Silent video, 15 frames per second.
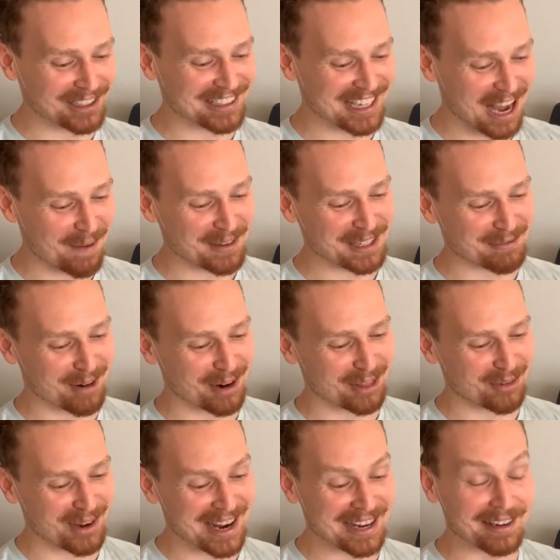Thomas and Martha
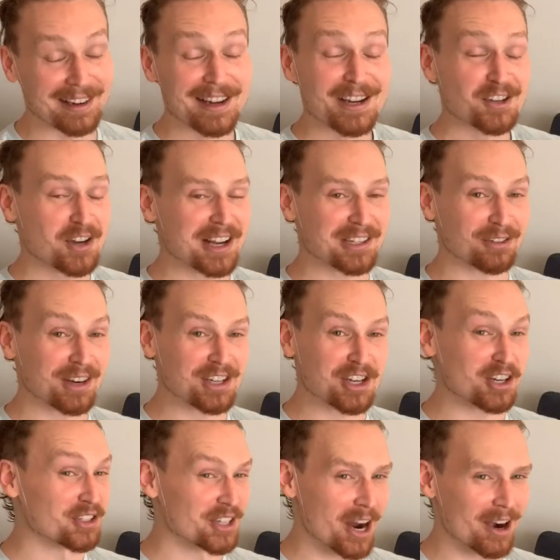Wayne. Jason Ritchie,
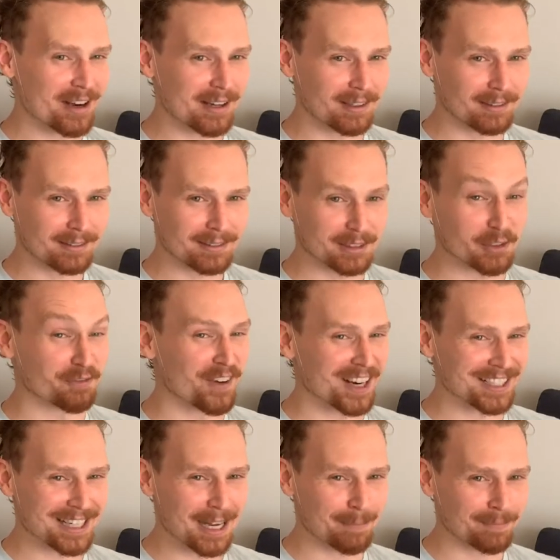you're dark, you're
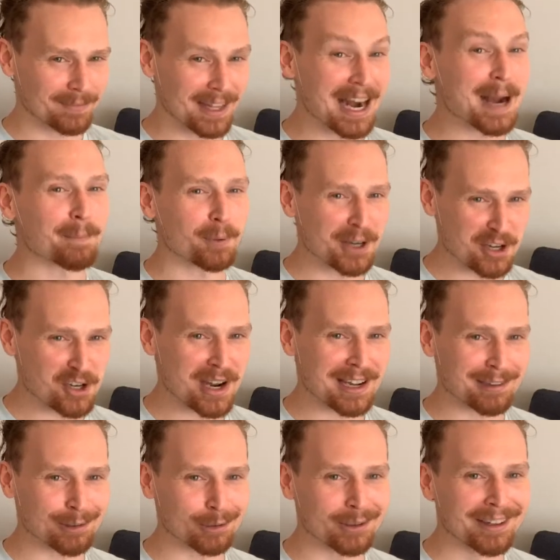fucked up, and I appreciate
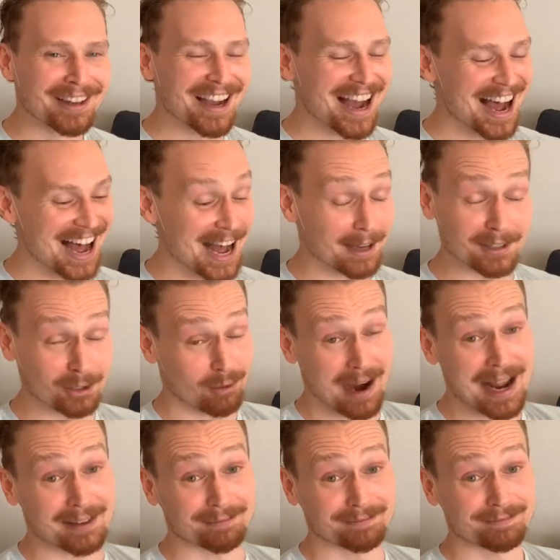you. You're
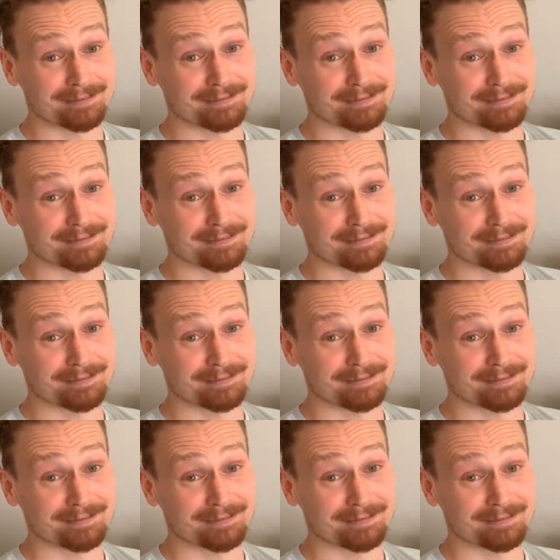right.